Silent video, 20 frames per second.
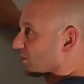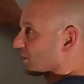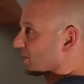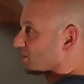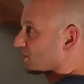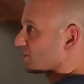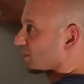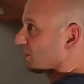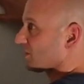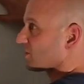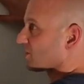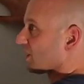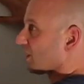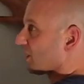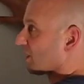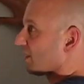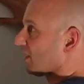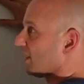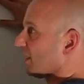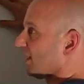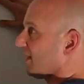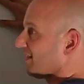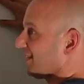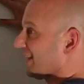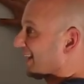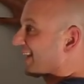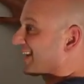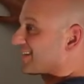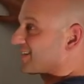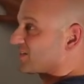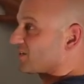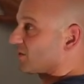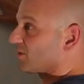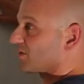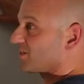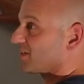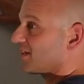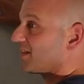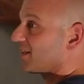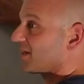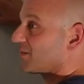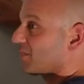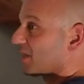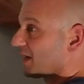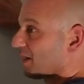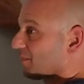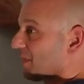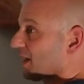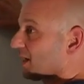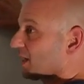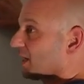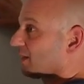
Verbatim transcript: where the studs are, that I can still see them, that I'm not